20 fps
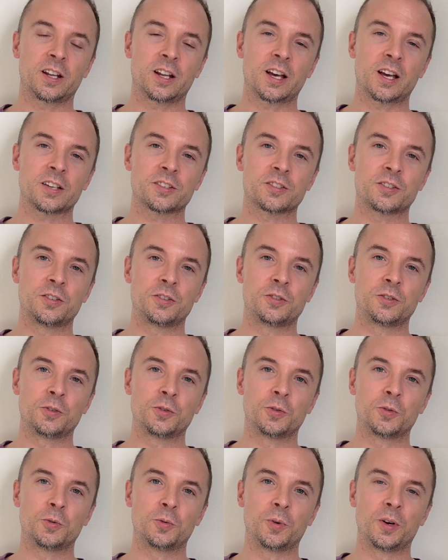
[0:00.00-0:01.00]
that has to
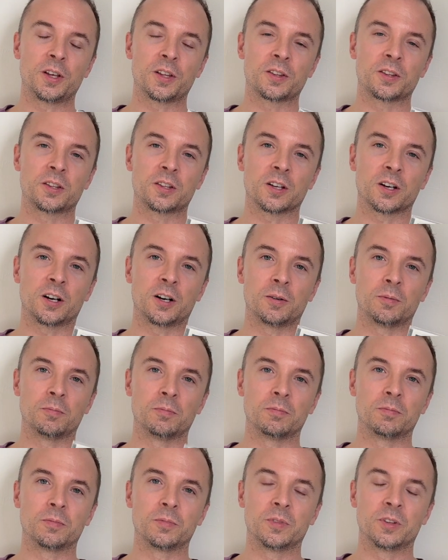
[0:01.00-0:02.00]
do with
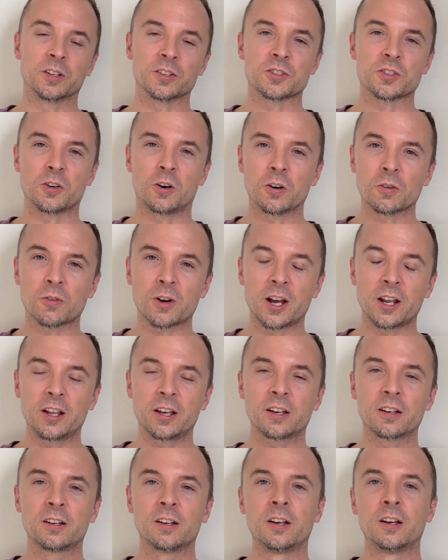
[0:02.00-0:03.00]
the
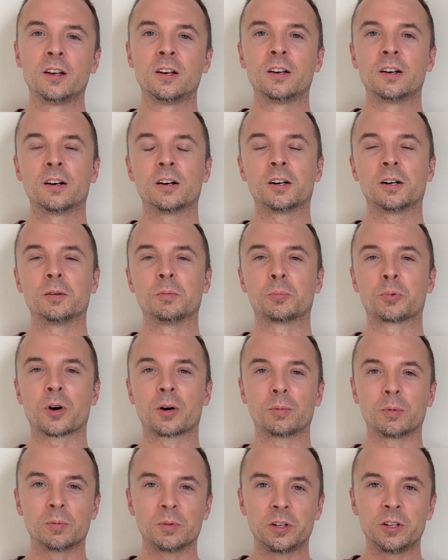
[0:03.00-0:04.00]
songwriting,
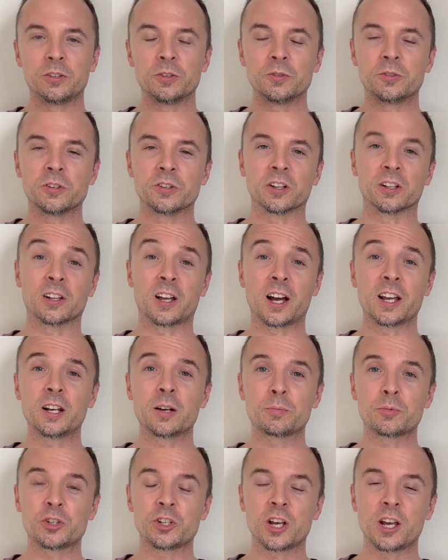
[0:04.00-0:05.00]
probably due to the
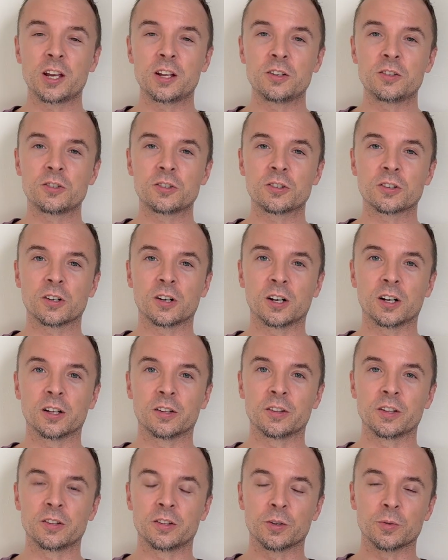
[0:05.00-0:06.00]
lineup change.
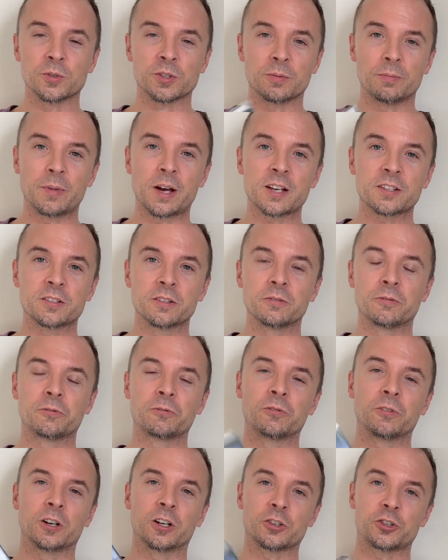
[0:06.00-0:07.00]
There was a
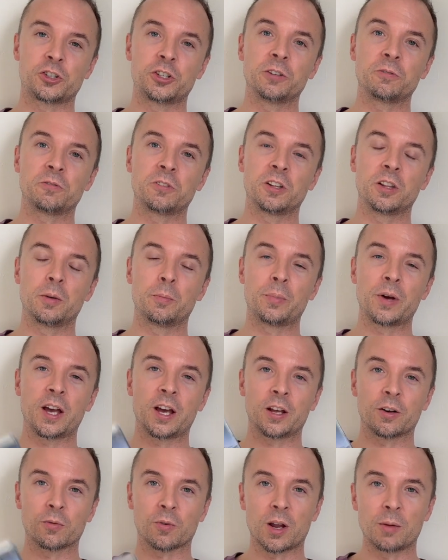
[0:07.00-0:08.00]
massive shift in the
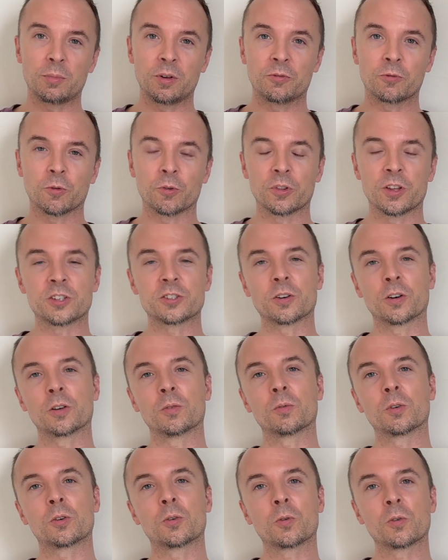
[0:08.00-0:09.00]
band right before they
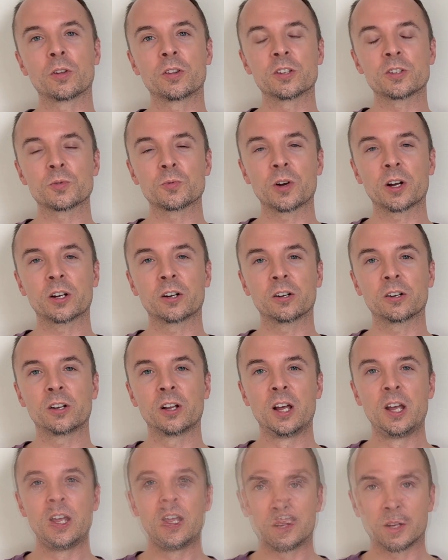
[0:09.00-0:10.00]
started recording this
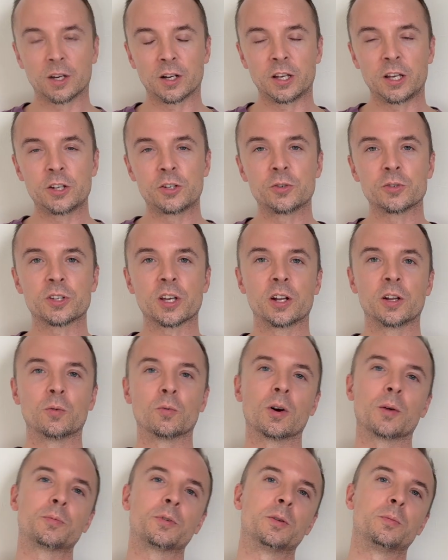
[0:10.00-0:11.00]
record. Issues had
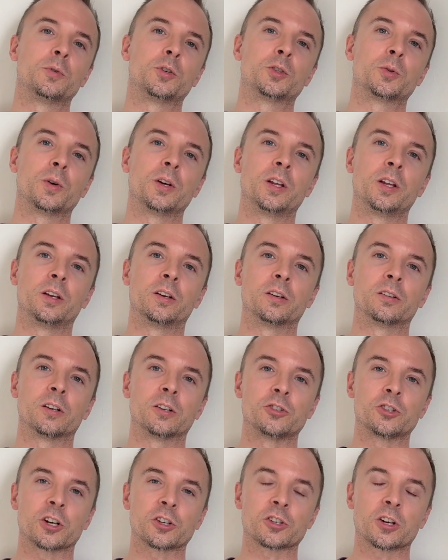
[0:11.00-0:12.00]
erupted
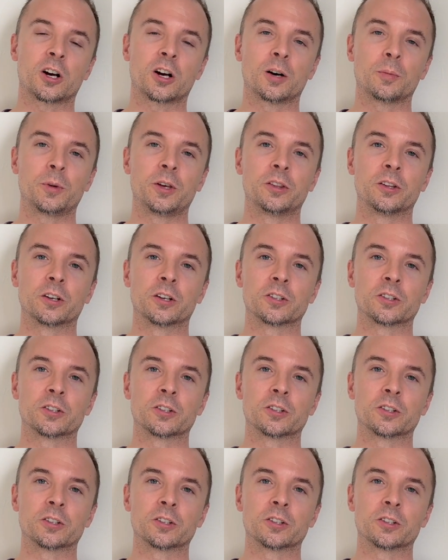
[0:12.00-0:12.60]
between Josh Homme, the